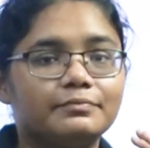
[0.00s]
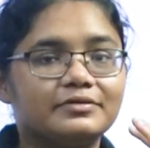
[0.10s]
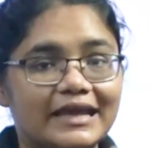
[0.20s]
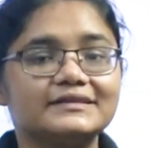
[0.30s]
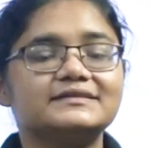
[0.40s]

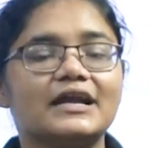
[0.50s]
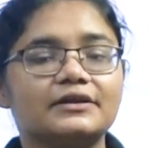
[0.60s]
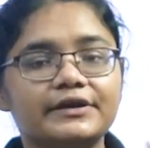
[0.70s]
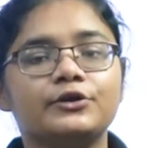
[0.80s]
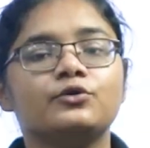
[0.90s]
things that
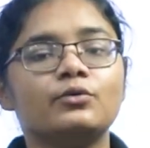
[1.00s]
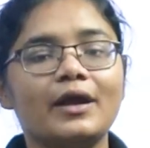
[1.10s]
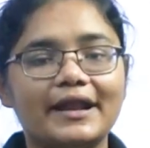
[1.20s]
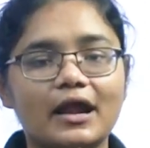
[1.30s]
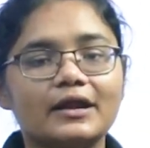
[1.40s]
we do
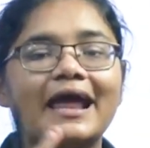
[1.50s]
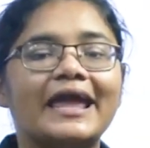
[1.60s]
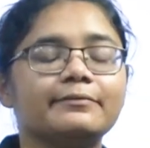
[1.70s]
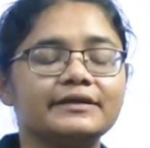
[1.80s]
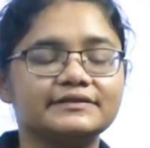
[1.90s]
and our
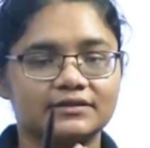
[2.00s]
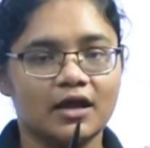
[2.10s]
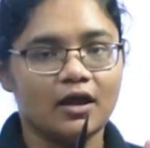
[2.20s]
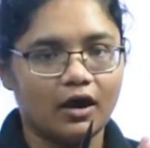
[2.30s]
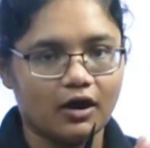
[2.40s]
time is
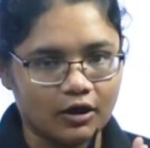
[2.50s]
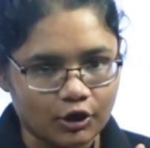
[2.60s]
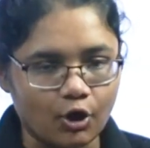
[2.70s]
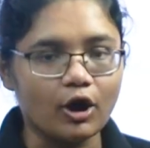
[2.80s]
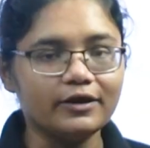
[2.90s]

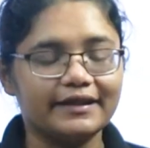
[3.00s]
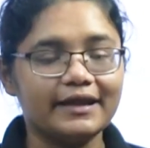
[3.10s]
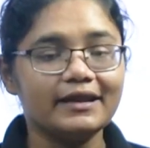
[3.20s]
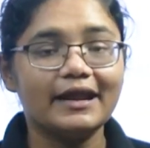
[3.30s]
gone there,